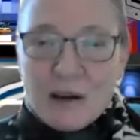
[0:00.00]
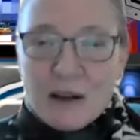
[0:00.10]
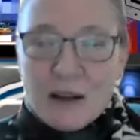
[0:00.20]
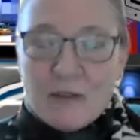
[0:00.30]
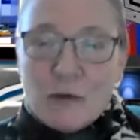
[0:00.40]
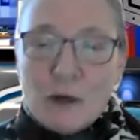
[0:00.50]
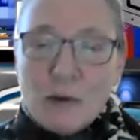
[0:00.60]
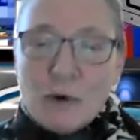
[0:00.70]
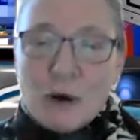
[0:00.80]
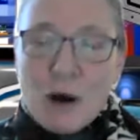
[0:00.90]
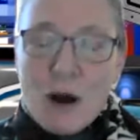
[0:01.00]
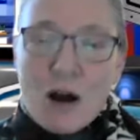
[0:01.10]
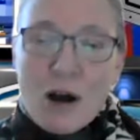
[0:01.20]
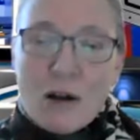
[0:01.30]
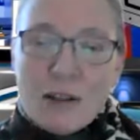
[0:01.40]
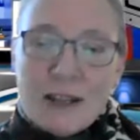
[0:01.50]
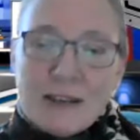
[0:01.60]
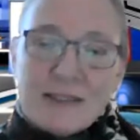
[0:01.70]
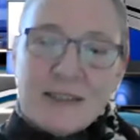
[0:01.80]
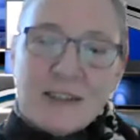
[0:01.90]
If we were all in a
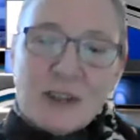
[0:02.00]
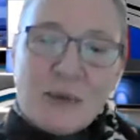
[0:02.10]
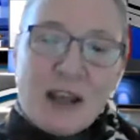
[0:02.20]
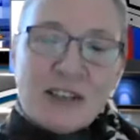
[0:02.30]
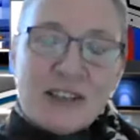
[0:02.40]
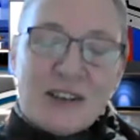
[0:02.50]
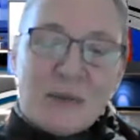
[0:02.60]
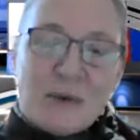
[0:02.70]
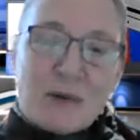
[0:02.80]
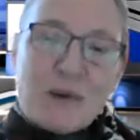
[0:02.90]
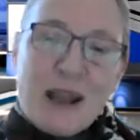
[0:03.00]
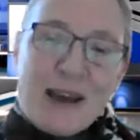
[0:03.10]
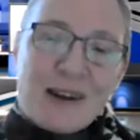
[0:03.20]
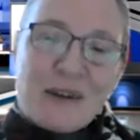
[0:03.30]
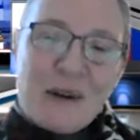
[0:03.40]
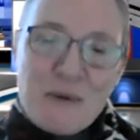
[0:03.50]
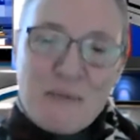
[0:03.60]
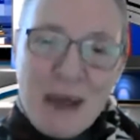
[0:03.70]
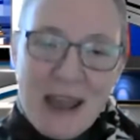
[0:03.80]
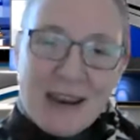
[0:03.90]
situation where we had our own
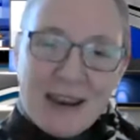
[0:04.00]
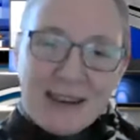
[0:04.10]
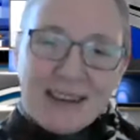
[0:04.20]
bank